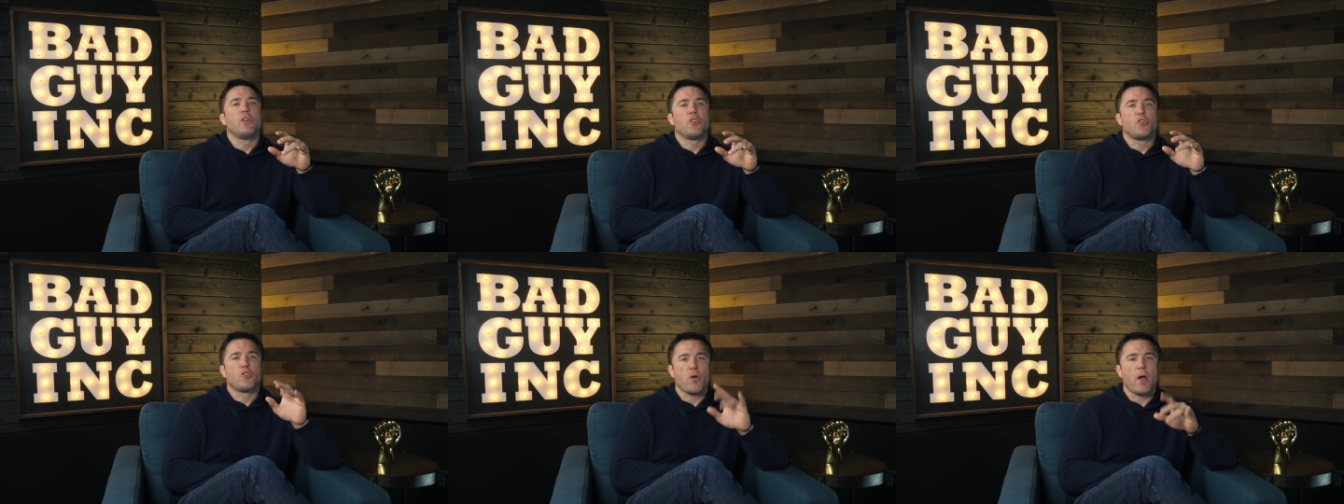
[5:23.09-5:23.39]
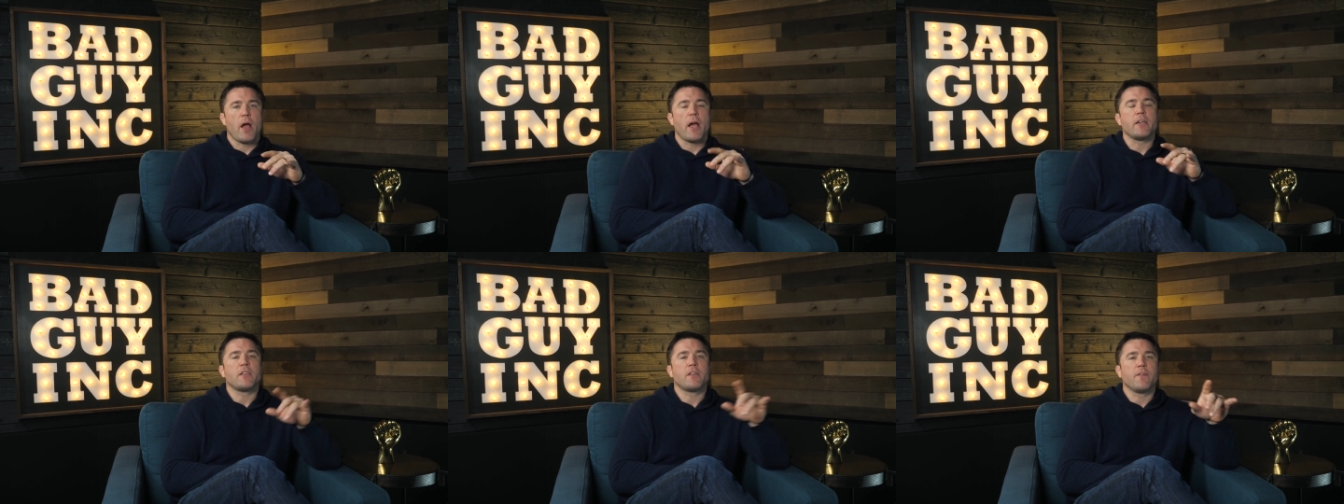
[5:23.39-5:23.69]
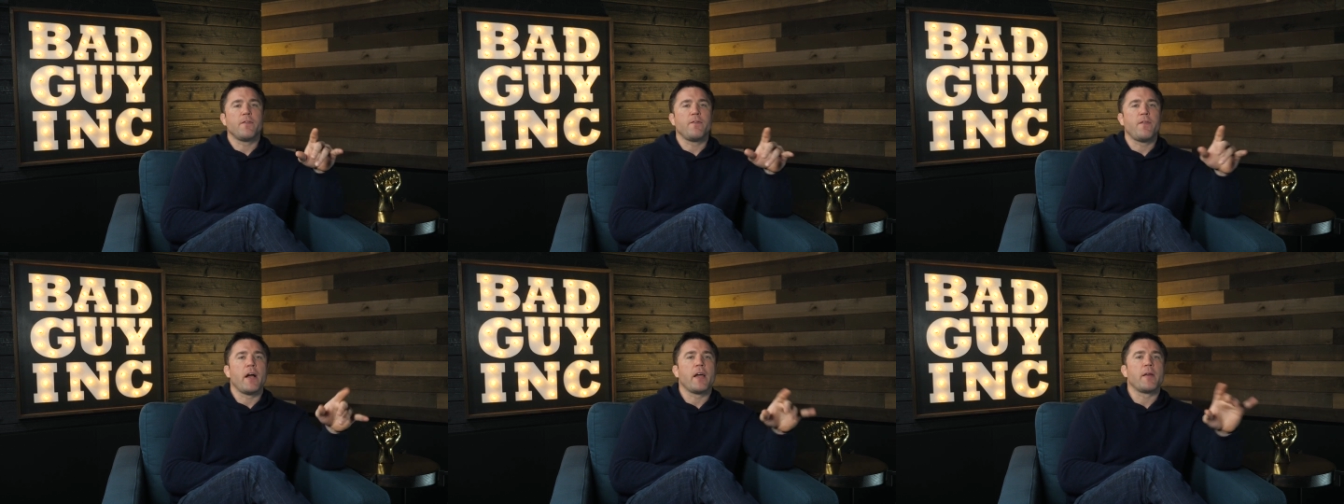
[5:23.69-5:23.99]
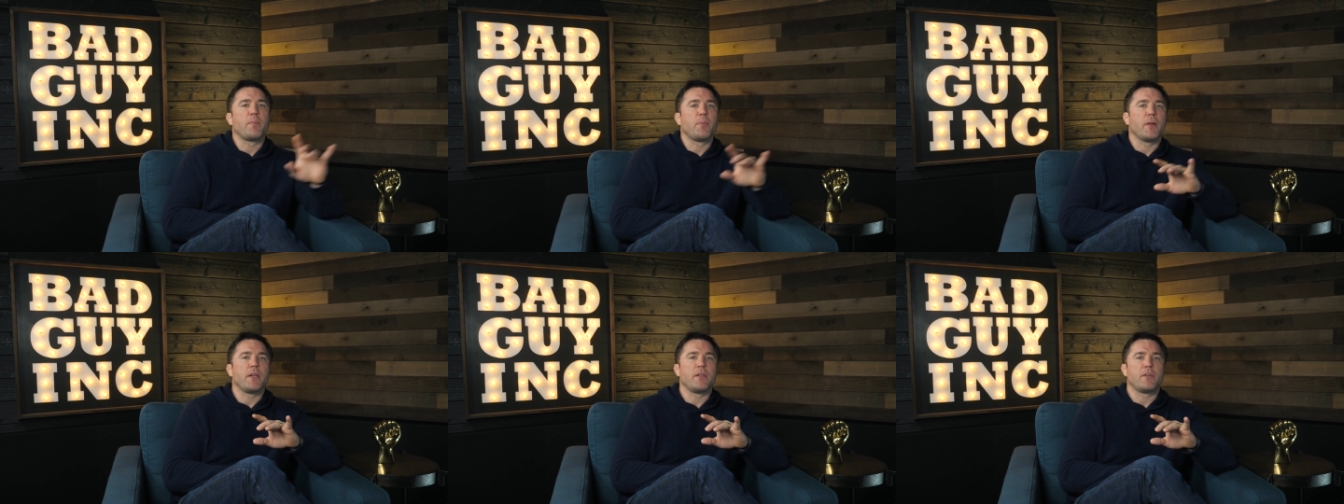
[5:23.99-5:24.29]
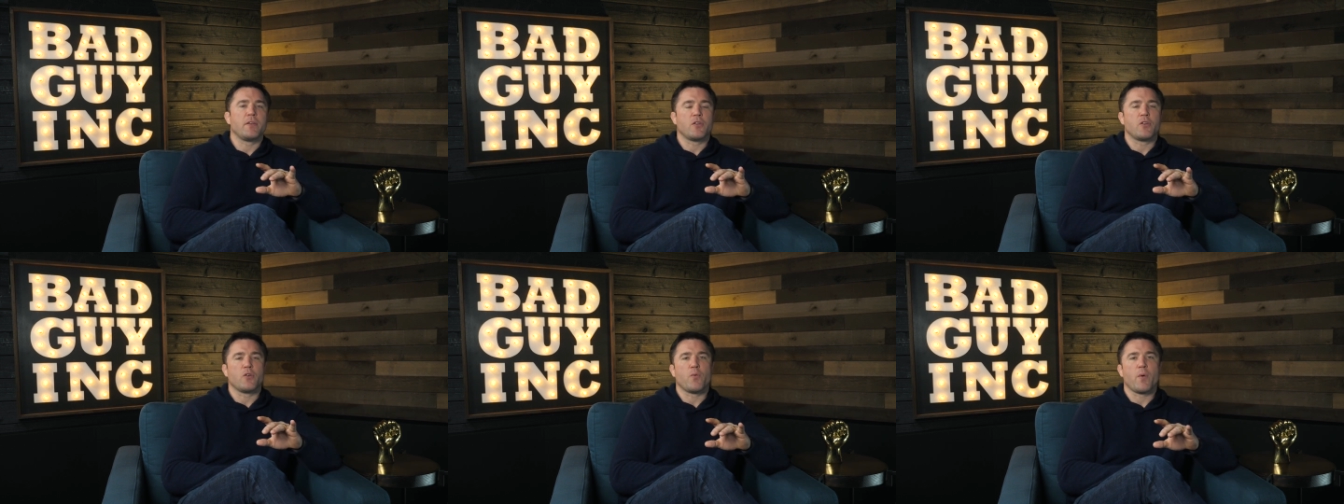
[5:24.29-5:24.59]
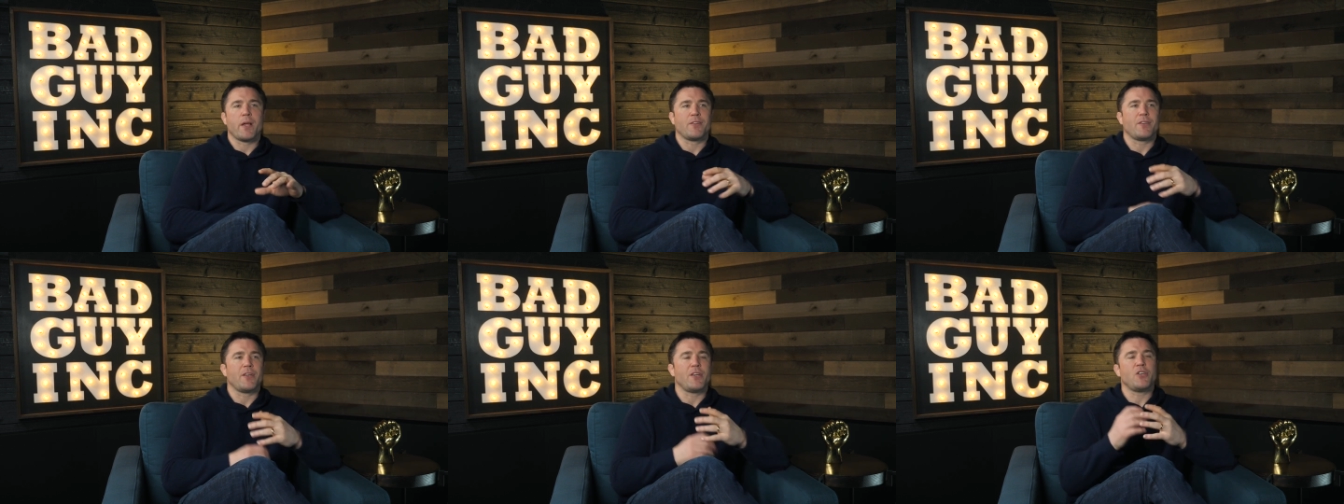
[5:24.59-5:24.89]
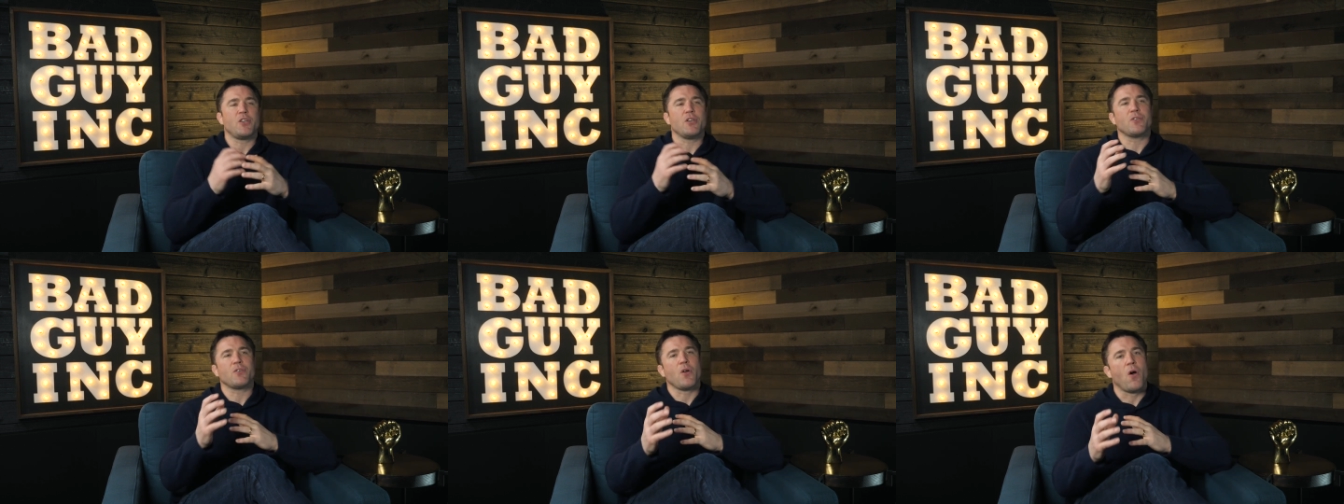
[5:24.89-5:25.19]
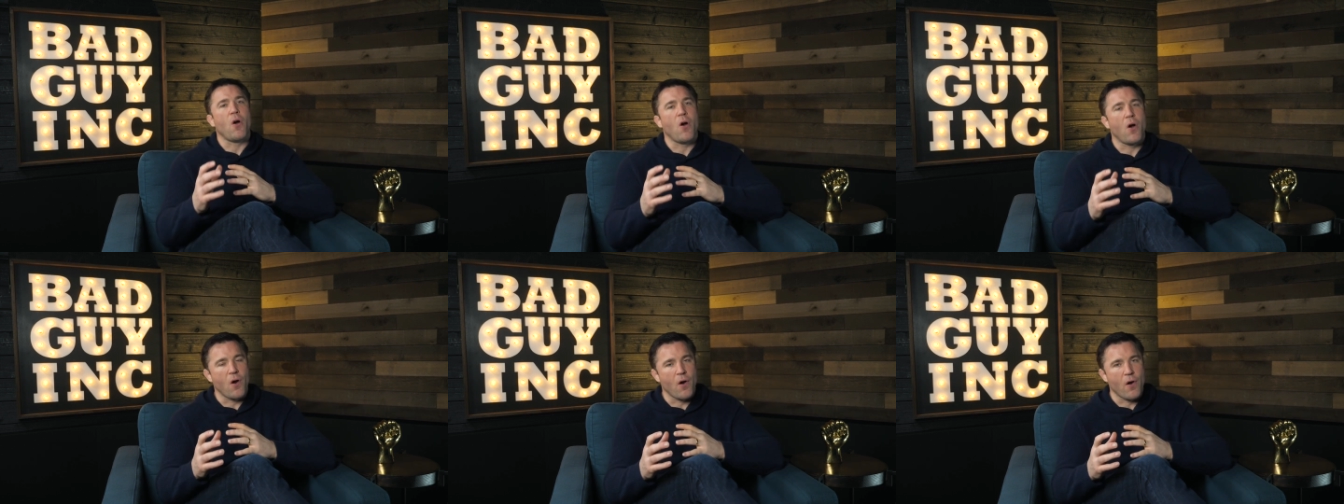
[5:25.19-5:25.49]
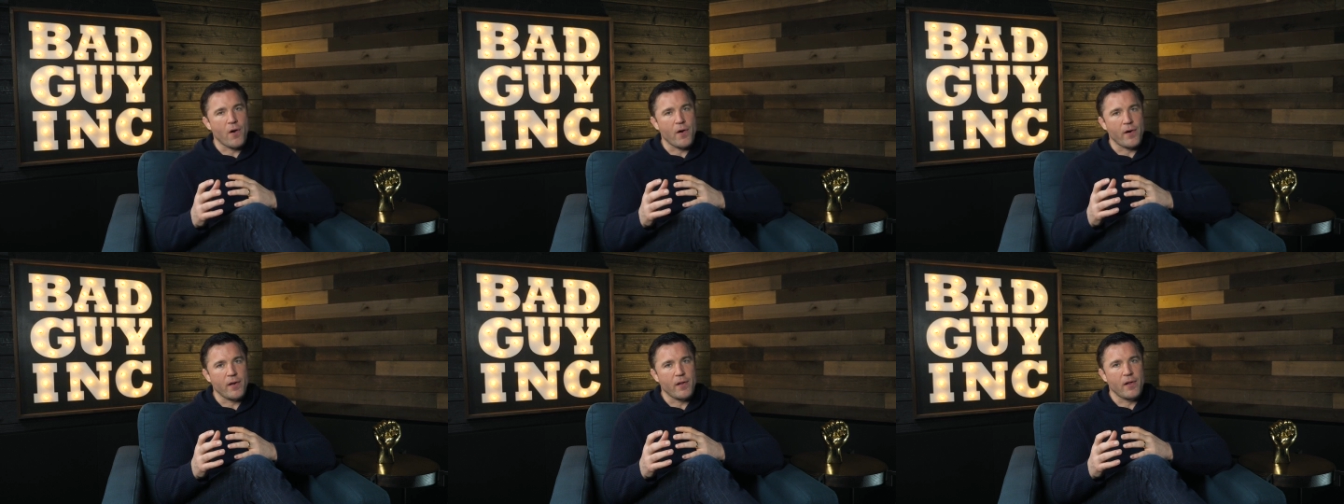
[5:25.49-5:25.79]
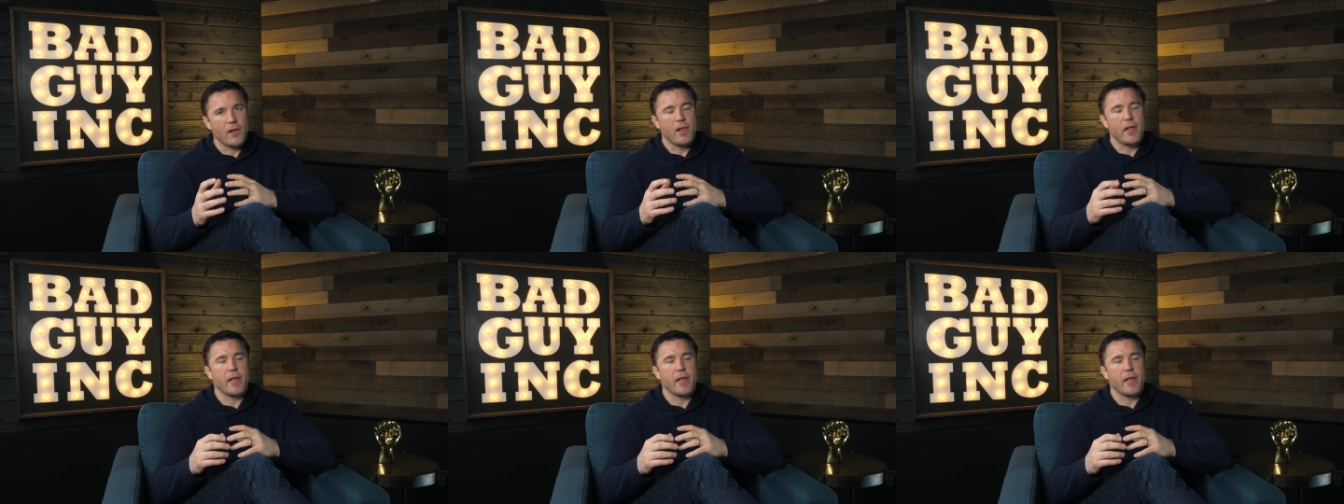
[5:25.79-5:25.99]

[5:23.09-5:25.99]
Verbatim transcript: tries to find places to rest. It's just hard.